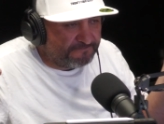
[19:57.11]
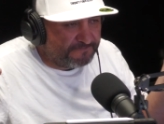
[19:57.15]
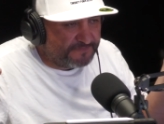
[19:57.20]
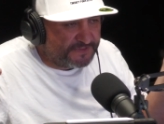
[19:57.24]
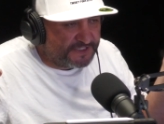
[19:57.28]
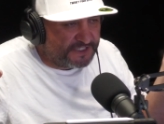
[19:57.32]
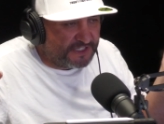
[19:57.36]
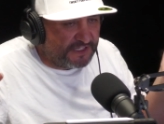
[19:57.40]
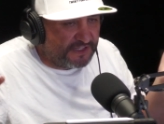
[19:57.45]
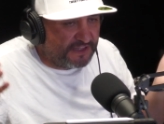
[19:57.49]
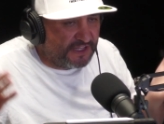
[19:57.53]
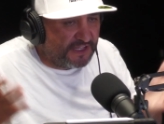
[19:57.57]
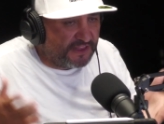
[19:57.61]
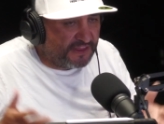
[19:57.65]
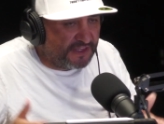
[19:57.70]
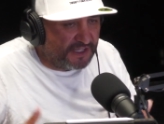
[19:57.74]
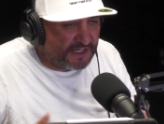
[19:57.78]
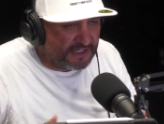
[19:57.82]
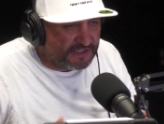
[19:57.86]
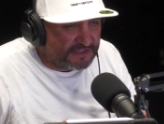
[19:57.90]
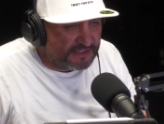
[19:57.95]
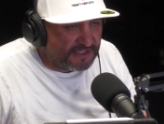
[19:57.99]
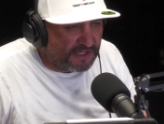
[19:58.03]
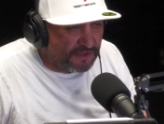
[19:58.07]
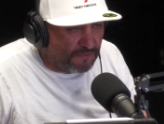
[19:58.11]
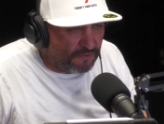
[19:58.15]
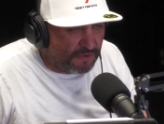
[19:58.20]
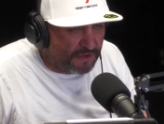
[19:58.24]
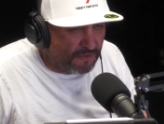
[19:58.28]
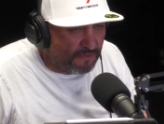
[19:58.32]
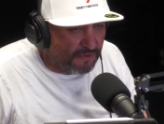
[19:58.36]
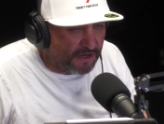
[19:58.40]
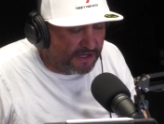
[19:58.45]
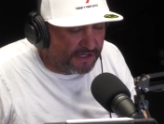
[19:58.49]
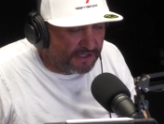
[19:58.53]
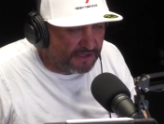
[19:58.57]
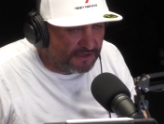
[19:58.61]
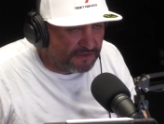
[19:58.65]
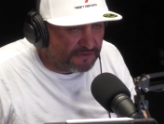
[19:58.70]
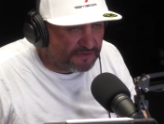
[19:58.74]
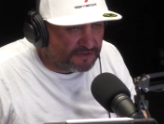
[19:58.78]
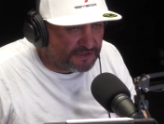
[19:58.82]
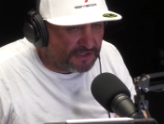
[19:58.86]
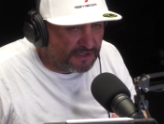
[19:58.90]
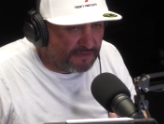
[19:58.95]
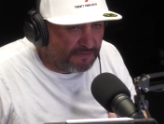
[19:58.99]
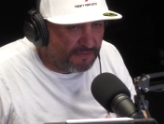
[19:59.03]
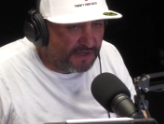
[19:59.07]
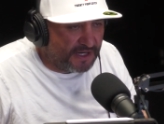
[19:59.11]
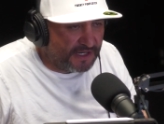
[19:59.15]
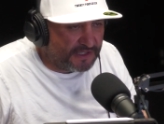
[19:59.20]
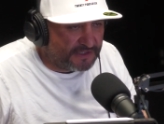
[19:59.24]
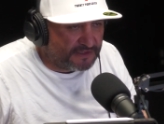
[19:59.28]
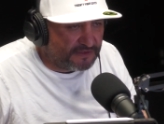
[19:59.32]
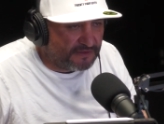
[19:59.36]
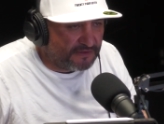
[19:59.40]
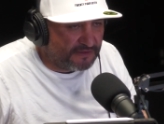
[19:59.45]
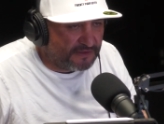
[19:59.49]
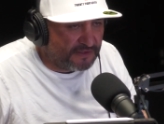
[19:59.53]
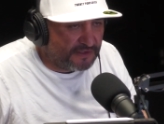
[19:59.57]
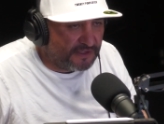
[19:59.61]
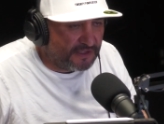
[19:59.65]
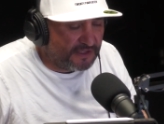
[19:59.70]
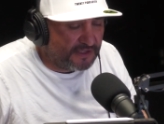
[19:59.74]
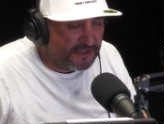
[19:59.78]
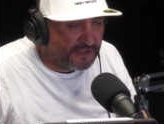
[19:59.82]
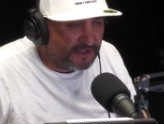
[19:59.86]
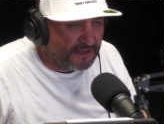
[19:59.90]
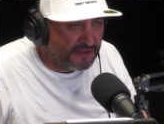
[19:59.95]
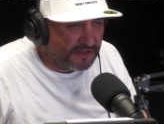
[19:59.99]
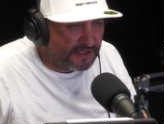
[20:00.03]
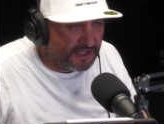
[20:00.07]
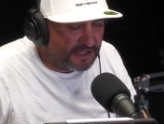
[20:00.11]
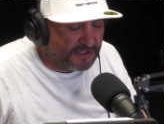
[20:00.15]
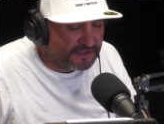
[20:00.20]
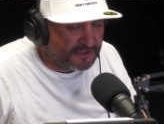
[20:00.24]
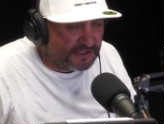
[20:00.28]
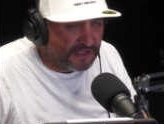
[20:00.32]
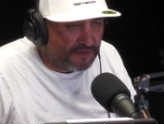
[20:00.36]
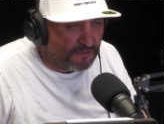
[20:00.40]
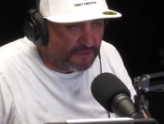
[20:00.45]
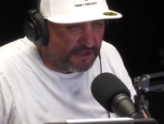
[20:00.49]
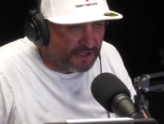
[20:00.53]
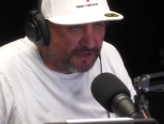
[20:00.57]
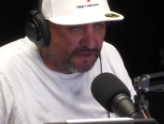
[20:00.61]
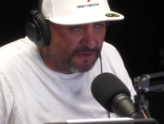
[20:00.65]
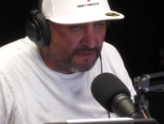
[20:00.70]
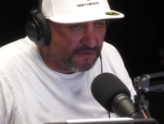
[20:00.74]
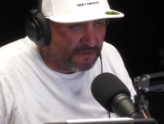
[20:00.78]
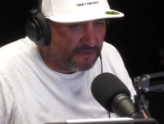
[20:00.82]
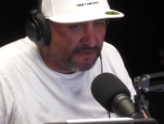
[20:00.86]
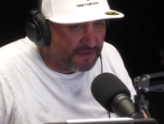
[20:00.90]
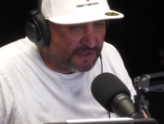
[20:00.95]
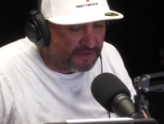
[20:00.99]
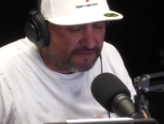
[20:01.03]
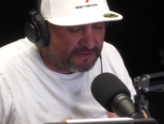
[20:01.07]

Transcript: see the things that we wanted to see based on the things that we do, the